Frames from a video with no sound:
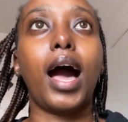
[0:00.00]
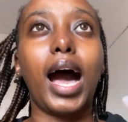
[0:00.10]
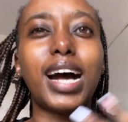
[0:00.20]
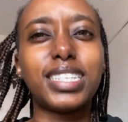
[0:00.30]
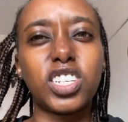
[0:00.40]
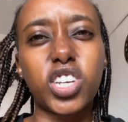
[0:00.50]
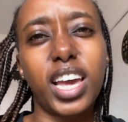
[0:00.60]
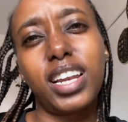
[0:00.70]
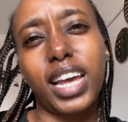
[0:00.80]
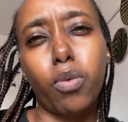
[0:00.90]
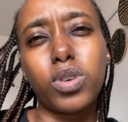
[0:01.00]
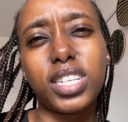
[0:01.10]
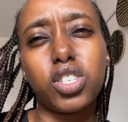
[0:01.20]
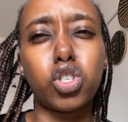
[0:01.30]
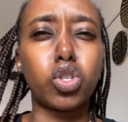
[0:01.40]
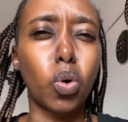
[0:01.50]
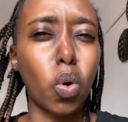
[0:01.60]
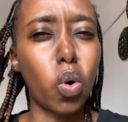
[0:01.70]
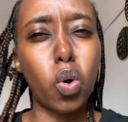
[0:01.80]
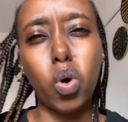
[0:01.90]
as a child, I wasn't
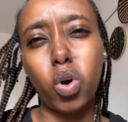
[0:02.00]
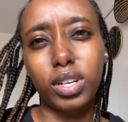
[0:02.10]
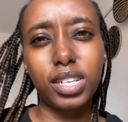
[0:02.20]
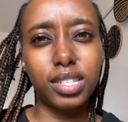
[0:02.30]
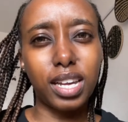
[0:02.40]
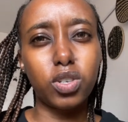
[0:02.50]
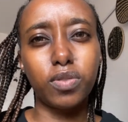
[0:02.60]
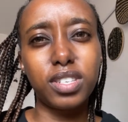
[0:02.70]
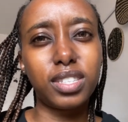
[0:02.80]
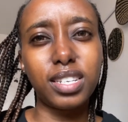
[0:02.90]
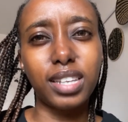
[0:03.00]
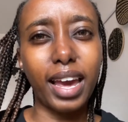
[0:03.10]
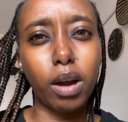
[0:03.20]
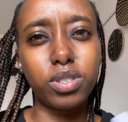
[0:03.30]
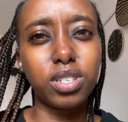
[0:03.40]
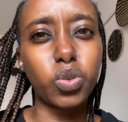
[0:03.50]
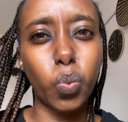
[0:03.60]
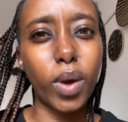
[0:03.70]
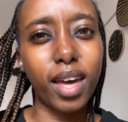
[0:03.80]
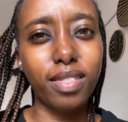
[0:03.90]
so cognizant of these things. Like I would just
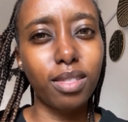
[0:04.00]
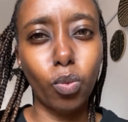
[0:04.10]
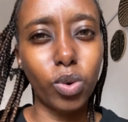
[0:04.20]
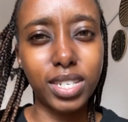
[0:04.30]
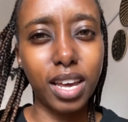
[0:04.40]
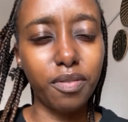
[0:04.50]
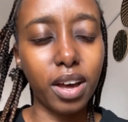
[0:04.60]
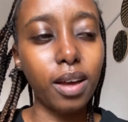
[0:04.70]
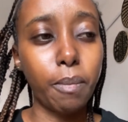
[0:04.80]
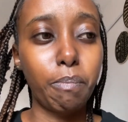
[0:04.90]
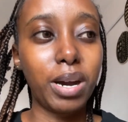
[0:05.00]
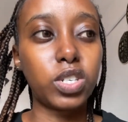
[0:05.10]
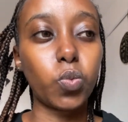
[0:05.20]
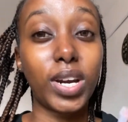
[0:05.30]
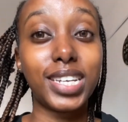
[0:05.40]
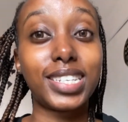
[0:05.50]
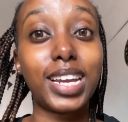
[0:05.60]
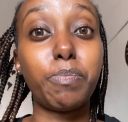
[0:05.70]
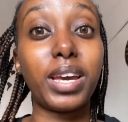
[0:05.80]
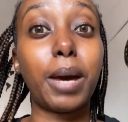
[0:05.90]
wear whatever. But when I started
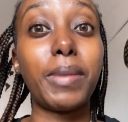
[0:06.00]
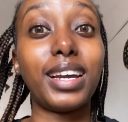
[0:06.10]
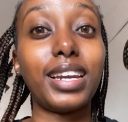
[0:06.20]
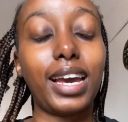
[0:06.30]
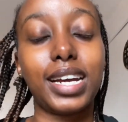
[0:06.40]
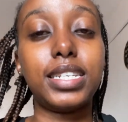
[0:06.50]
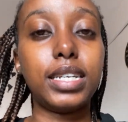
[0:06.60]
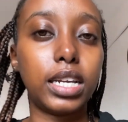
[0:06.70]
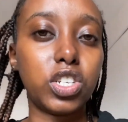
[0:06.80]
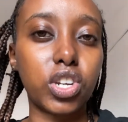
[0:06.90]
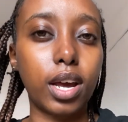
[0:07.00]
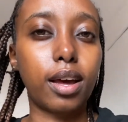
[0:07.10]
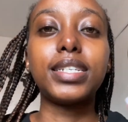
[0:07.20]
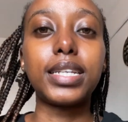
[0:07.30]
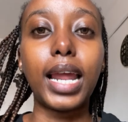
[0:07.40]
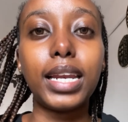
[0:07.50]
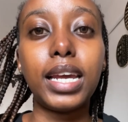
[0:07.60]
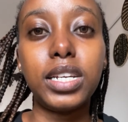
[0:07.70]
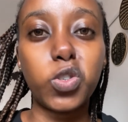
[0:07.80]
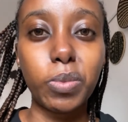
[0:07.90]
becoming like a teenager, sliding
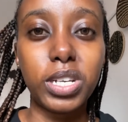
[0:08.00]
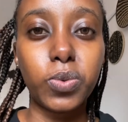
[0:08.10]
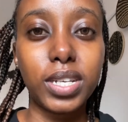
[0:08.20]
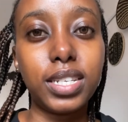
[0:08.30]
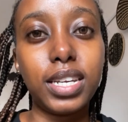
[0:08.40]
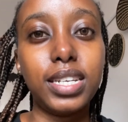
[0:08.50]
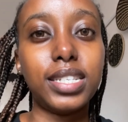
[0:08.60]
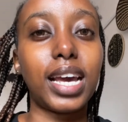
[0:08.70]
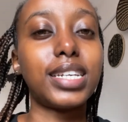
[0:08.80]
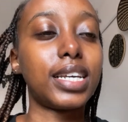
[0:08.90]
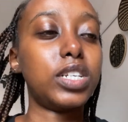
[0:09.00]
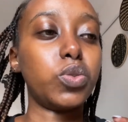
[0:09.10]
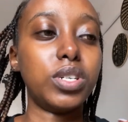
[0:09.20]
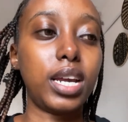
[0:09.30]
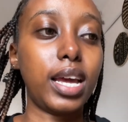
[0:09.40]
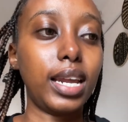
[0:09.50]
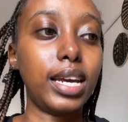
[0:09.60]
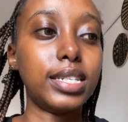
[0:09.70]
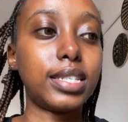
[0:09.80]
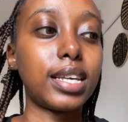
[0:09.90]
into my 20s, I started to
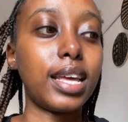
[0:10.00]
realize